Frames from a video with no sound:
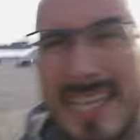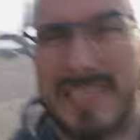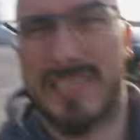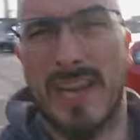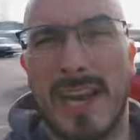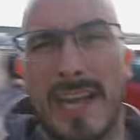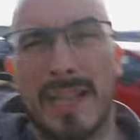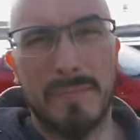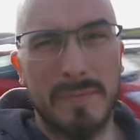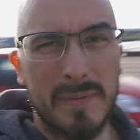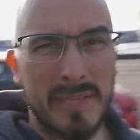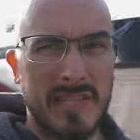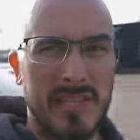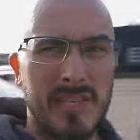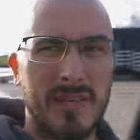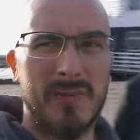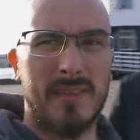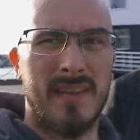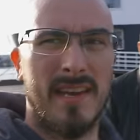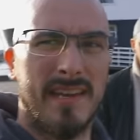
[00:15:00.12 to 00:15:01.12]
And to help me
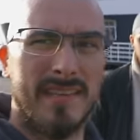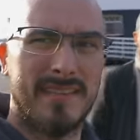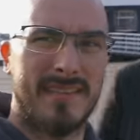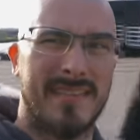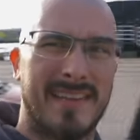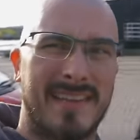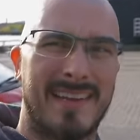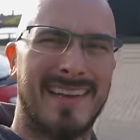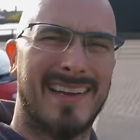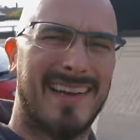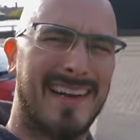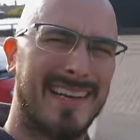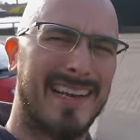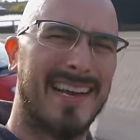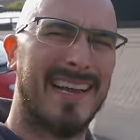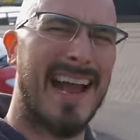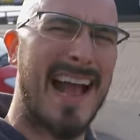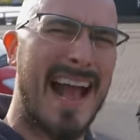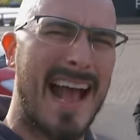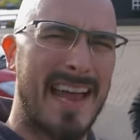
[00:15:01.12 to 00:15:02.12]
shoot this, I
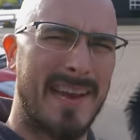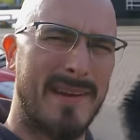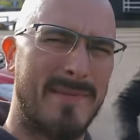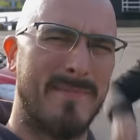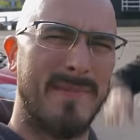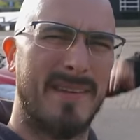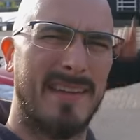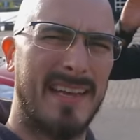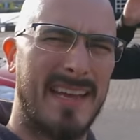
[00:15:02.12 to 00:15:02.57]
got Adam